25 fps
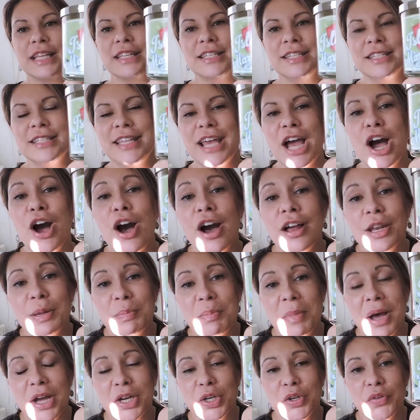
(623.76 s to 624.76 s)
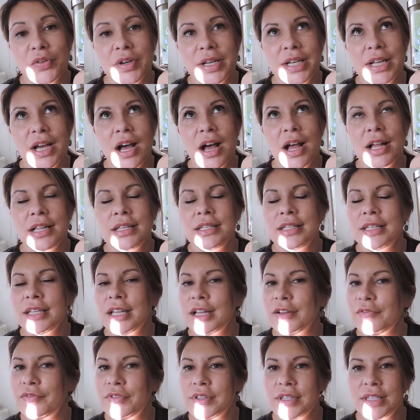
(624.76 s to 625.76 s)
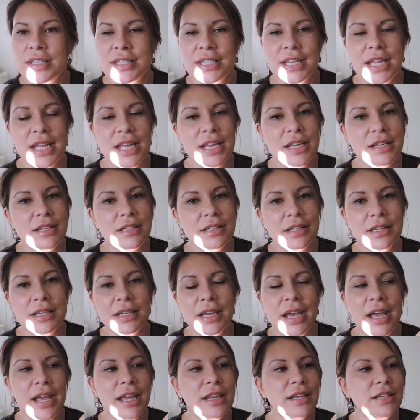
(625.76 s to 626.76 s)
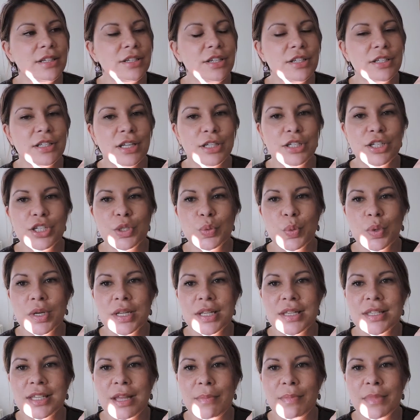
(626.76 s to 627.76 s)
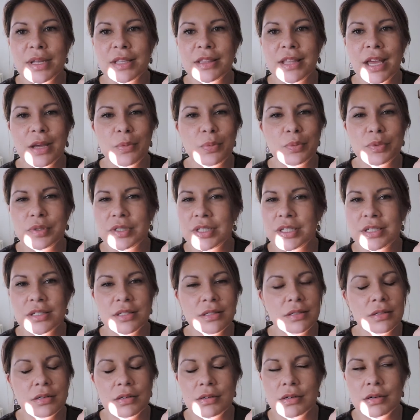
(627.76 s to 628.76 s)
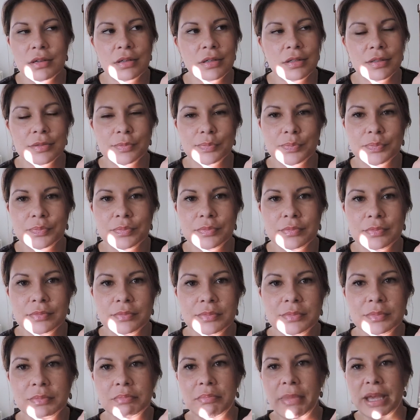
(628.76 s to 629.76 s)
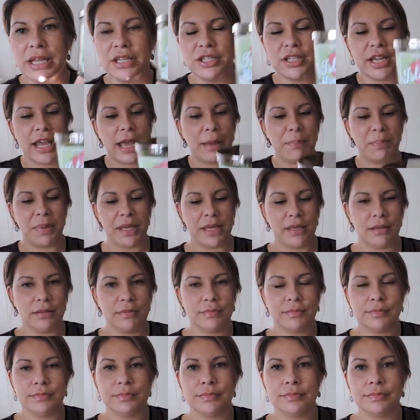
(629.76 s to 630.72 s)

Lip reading: This is that Island Margarita. I love the scent. Again, it's just, I just wanted something that would just, oh, makes you happy.